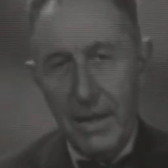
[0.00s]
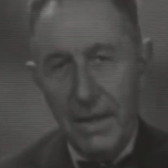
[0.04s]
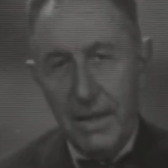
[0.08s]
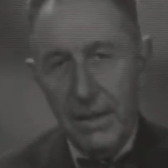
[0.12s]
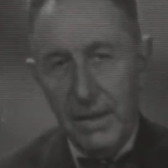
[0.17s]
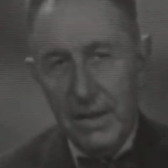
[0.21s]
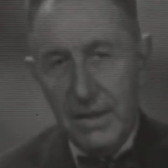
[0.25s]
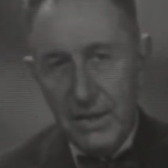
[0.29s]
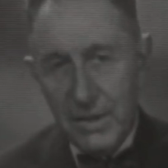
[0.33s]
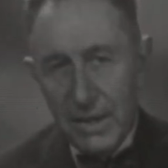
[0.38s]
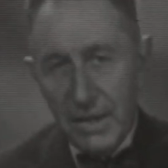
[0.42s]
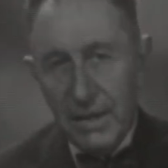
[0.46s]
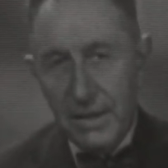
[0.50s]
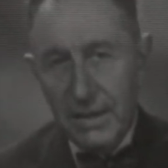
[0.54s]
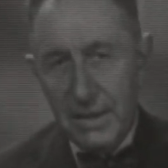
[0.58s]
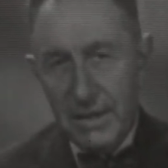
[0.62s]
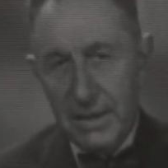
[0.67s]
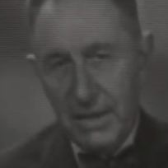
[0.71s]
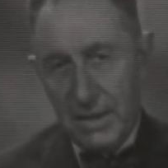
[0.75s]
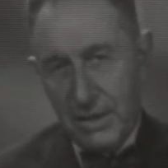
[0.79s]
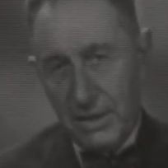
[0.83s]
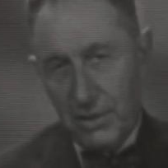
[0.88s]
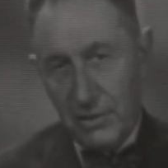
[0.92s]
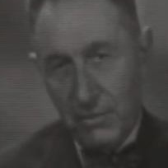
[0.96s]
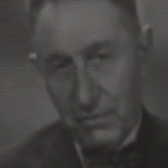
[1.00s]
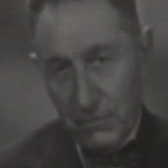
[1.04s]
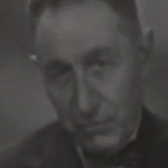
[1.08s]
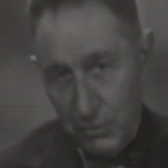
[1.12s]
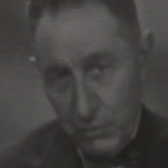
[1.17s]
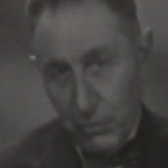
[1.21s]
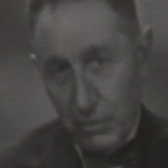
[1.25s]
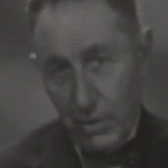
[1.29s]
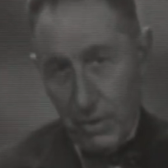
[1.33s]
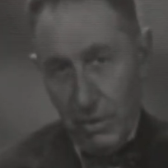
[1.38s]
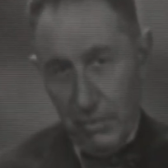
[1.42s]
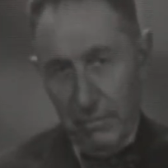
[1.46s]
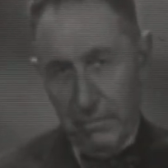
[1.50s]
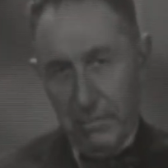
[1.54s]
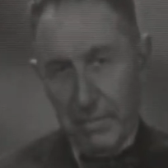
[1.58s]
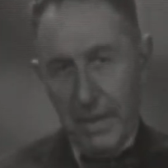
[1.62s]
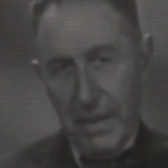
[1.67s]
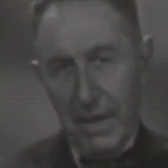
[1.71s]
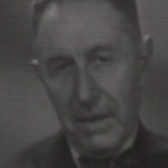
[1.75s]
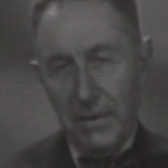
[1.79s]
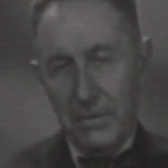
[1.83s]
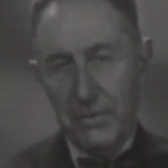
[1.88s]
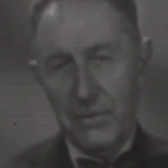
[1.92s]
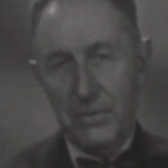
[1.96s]
The synthesis of new
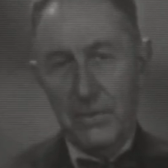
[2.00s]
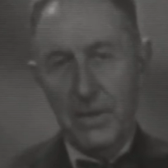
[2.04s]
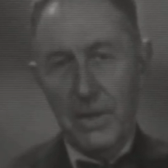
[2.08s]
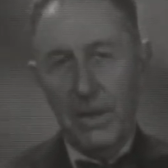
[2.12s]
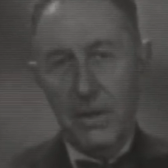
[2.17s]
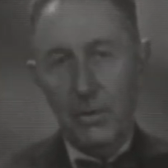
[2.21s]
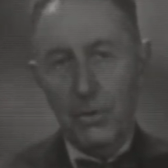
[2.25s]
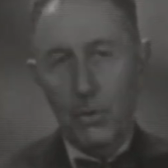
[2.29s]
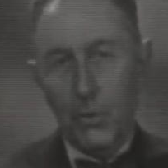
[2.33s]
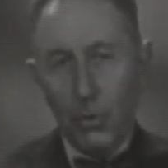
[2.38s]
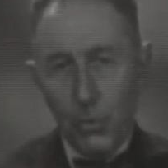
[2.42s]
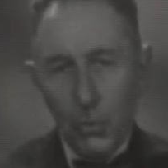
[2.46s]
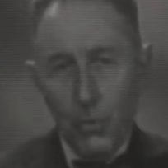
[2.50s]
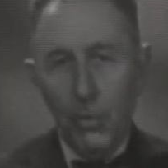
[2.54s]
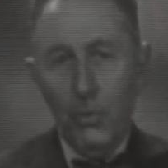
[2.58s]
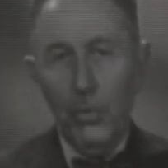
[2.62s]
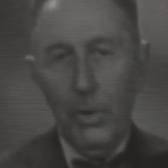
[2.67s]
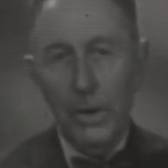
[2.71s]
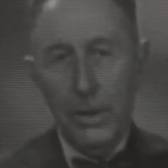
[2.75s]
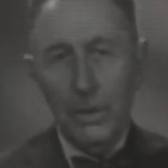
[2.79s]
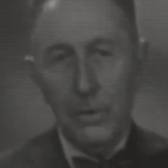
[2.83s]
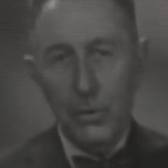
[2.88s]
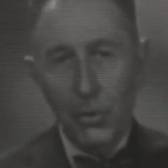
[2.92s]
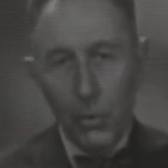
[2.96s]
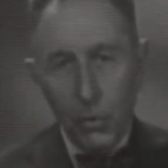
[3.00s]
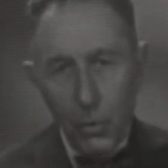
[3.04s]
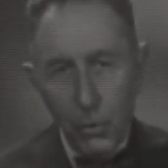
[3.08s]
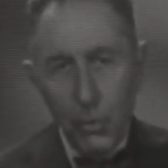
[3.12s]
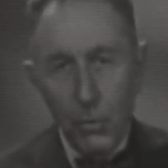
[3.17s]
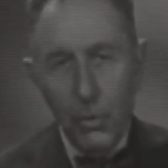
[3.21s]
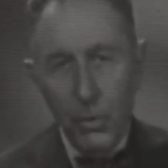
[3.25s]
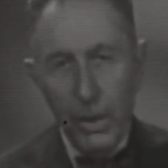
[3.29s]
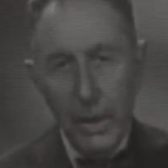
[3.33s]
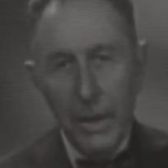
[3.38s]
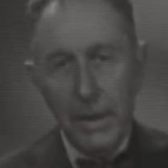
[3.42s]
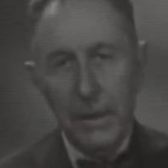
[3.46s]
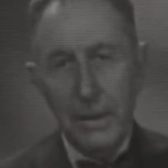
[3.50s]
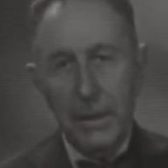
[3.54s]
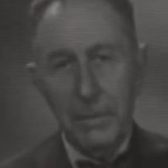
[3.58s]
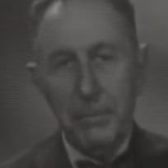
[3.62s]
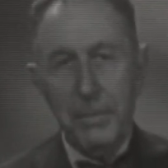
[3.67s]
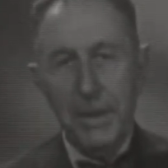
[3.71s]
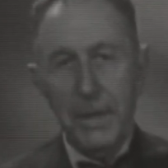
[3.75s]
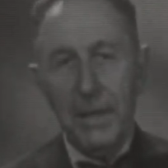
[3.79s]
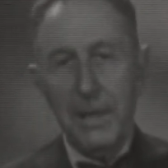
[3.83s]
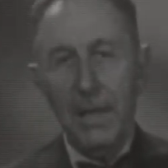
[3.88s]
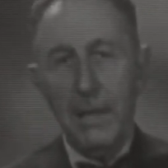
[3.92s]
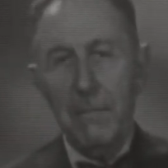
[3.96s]
compounds grew, and it
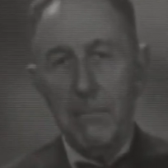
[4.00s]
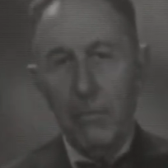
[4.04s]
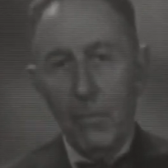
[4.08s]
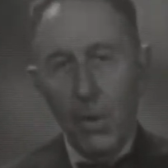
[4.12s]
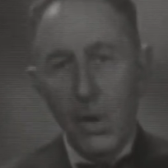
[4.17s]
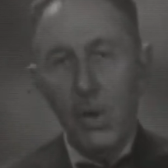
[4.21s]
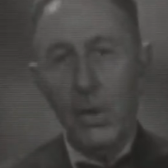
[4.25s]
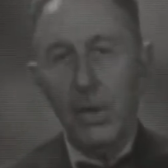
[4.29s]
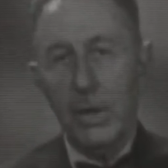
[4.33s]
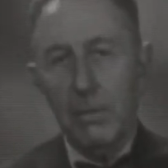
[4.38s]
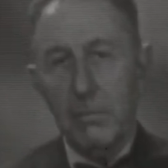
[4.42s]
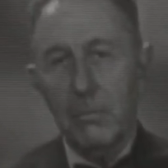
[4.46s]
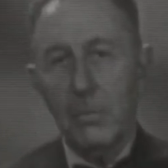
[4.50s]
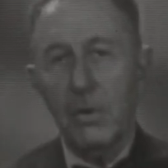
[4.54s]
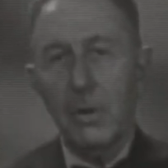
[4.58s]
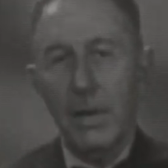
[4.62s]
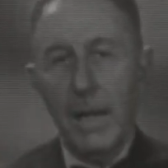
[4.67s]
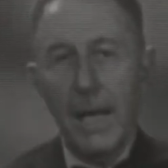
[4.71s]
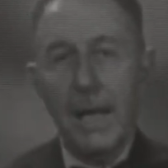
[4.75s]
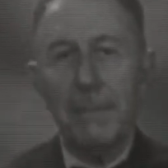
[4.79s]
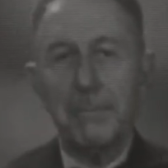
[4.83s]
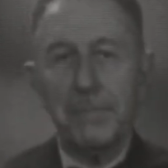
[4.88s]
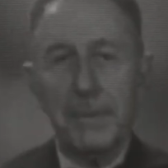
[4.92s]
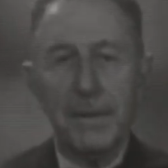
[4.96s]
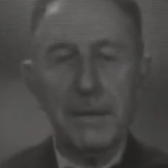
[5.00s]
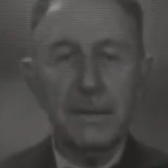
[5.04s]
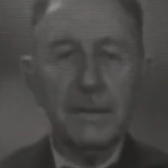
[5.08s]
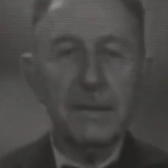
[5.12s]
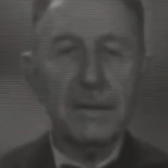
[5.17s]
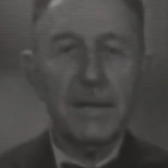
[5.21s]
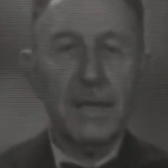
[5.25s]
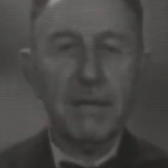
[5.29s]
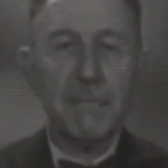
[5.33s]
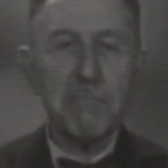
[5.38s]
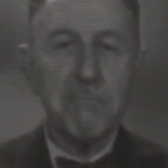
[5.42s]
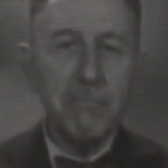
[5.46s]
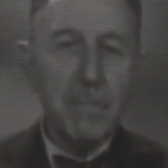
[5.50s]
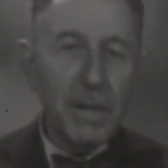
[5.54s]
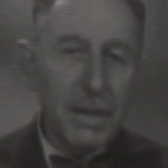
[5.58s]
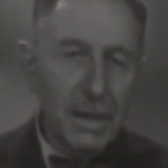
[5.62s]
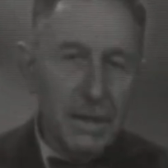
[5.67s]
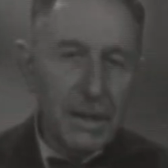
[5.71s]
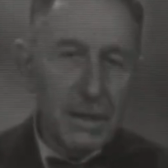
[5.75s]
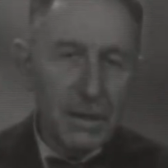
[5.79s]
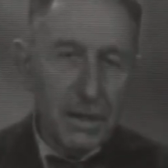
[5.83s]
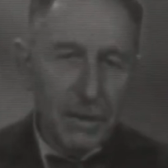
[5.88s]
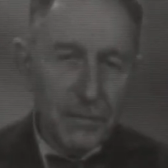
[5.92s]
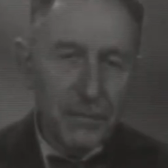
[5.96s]
became more and more apparent that
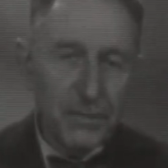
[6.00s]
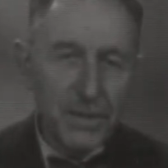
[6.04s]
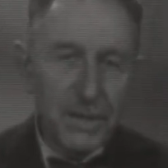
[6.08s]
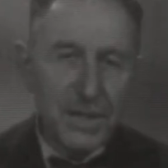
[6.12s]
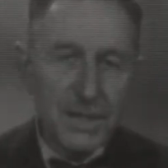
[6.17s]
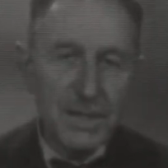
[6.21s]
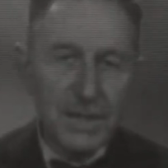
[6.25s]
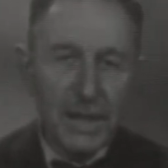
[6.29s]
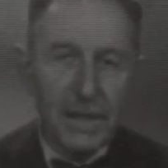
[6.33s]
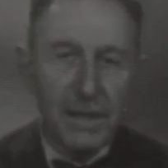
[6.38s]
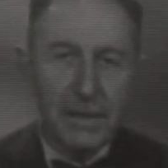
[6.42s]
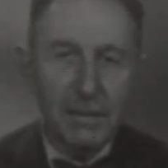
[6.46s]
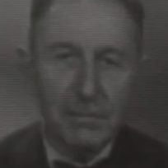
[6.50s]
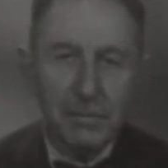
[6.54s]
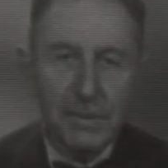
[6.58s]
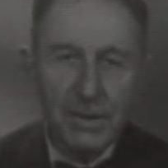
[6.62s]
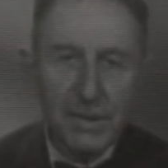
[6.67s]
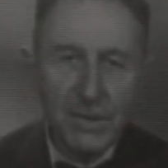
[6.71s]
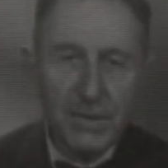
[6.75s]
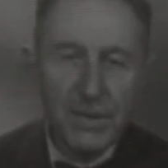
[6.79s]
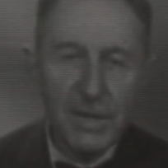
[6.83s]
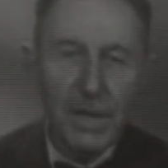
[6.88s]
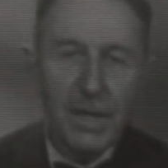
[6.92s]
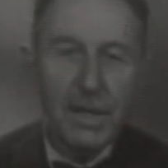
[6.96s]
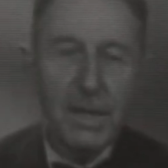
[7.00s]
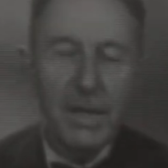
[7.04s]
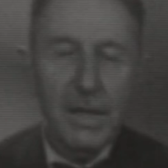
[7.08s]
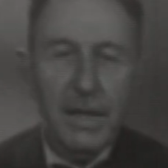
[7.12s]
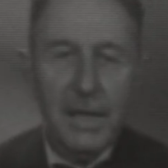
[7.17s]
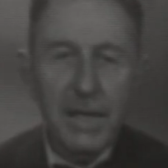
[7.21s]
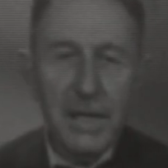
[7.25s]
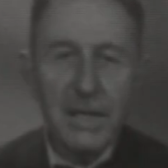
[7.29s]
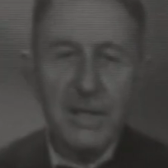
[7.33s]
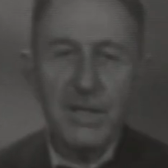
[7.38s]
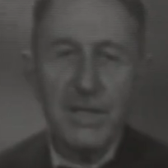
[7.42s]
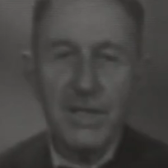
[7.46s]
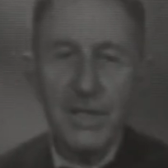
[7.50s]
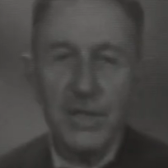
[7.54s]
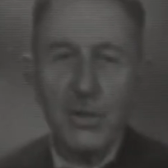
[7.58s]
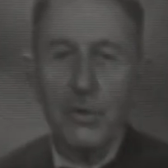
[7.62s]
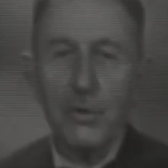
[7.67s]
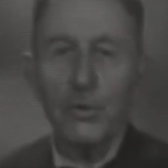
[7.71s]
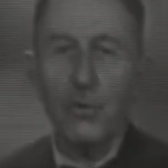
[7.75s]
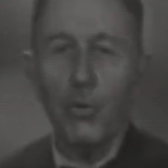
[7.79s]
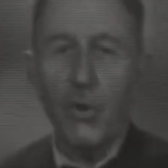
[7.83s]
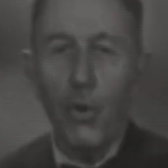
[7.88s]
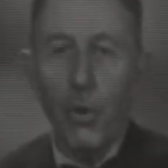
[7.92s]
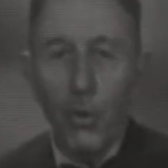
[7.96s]
many of these elements
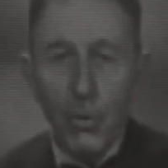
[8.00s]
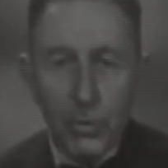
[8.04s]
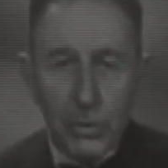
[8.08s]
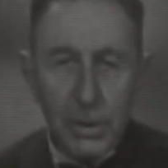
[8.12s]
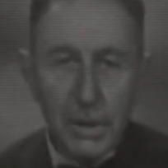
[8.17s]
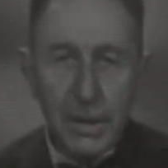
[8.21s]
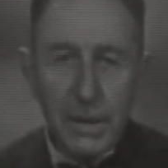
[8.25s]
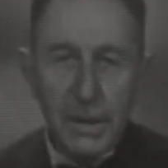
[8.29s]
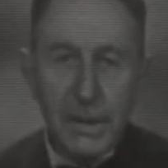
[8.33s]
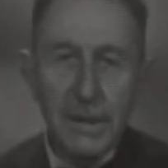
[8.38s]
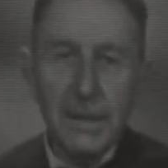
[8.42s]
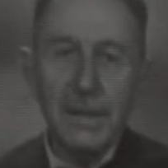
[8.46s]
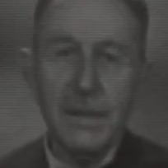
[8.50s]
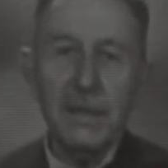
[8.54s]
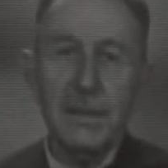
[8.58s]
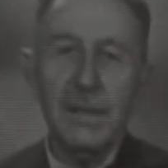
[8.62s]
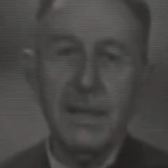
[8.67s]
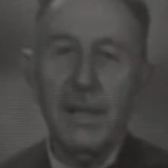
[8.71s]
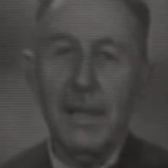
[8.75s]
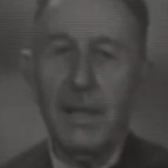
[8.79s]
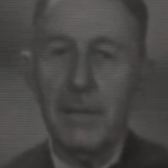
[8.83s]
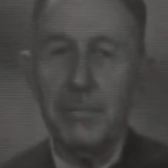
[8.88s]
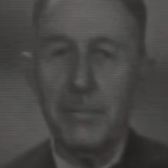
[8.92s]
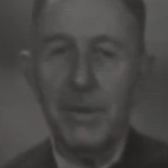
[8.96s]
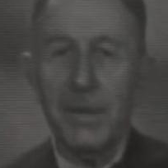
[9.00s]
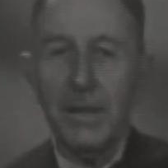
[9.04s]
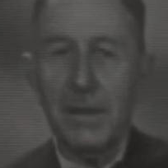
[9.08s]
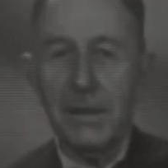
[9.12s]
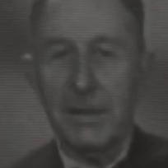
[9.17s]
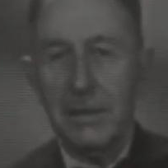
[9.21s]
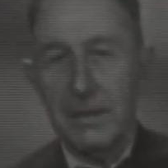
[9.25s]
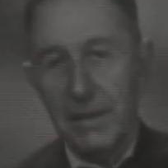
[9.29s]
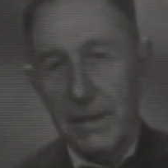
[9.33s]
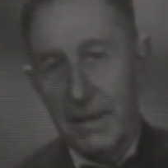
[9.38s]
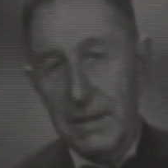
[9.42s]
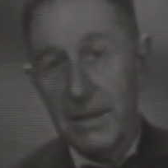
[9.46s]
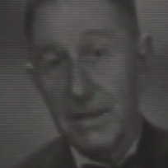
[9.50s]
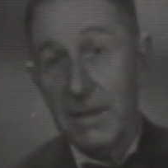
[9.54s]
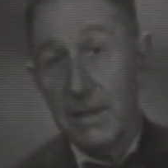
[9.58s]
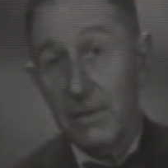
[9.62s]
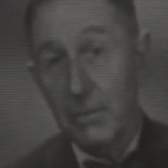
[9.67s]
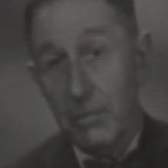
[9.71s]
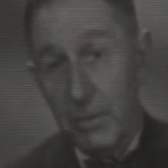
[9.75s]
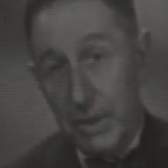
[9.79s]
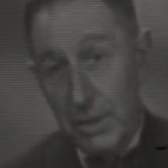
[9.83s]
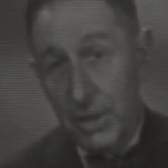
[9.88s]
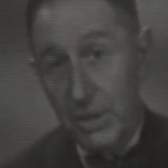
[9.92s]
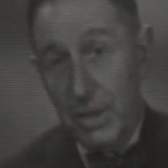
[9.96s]
existed only in the laboratories
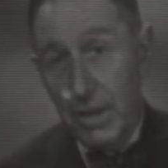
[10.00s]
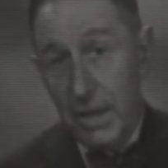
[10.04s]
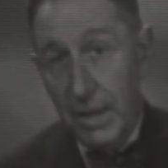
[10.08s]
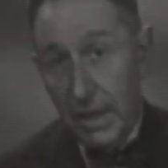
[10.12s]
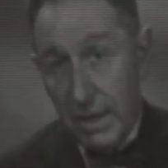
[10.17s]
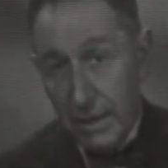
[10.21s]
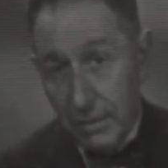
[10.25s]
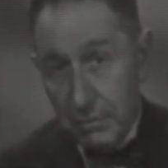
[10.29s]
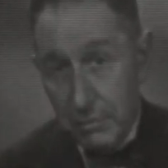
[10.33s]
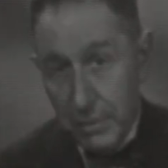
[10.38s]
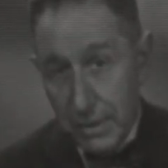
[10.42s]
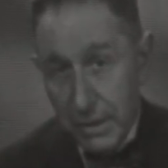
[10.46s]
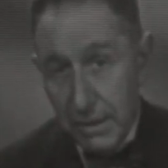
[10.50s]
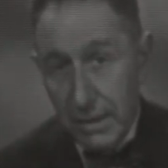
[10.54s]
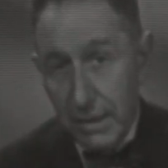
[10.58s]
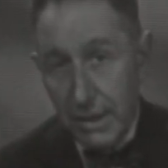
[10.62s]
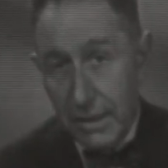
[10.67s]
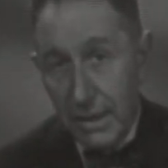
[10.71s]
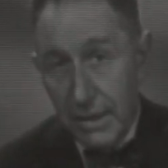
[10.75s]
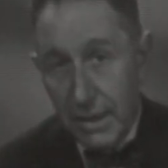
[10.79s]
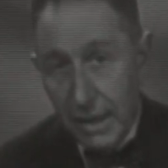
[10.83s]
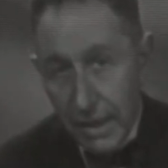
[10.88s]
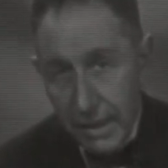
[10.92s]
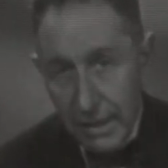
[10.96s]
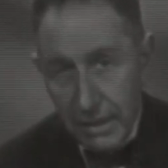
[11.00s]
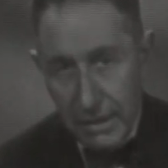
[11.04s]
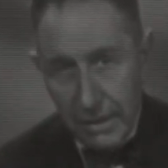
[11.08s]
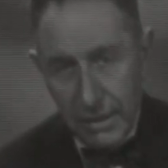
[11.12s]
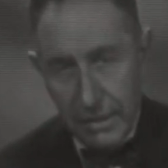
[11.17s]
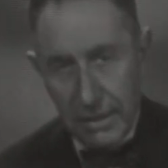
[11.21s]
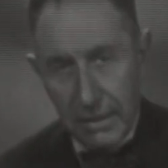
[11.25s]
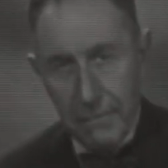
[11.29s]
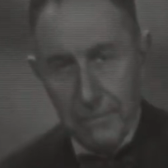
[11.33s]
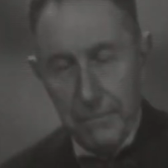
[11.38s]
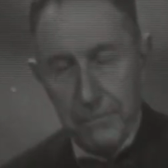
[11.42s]
in which they had been created.